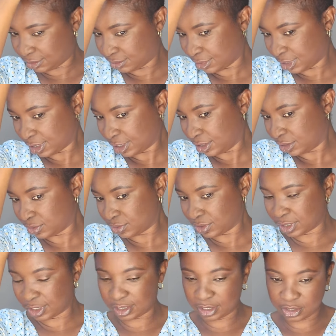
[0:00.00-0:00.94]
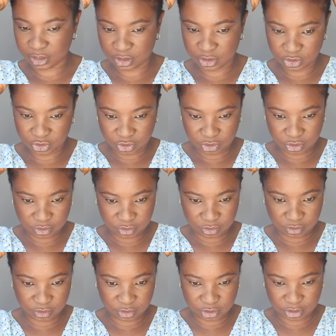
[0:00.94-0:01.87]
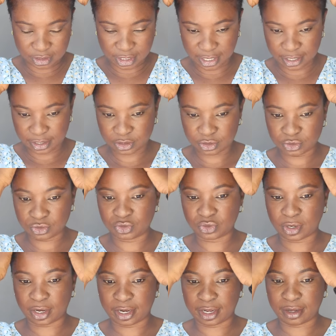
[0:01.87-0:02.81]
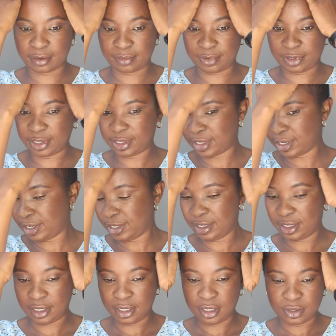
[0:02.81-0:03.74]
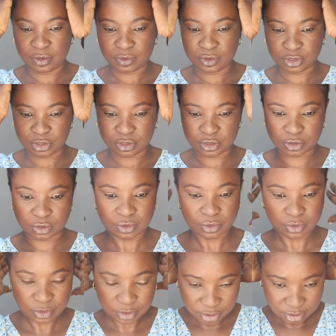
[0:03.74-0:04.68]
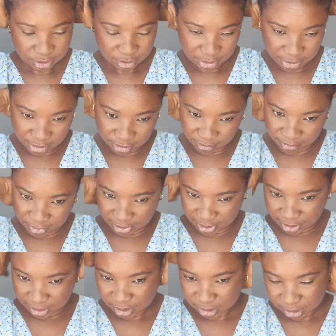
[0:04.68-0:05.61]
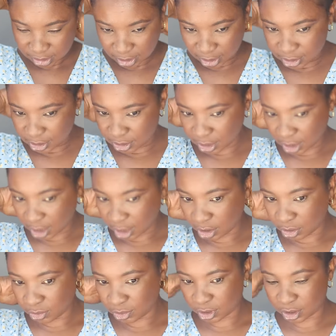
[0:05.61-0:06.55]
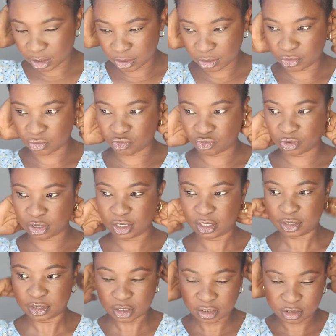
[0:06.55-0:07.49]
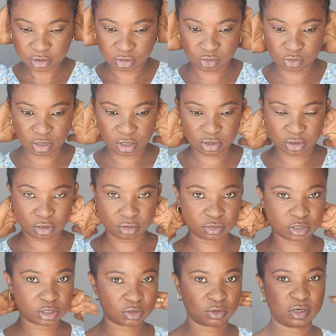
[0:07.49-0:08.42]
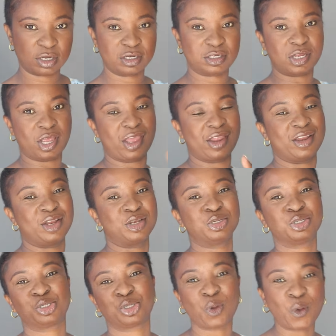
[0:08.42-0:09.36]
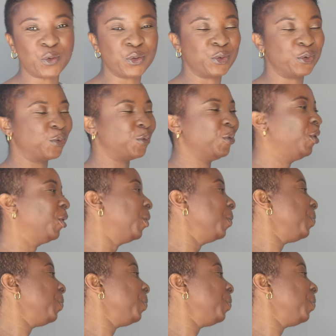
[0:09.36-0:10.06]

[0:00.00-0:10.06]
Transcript: And my hair's already starting to dry up here, which is good, and the back and sides are looking great as well. So I'm just gonna turn and show you,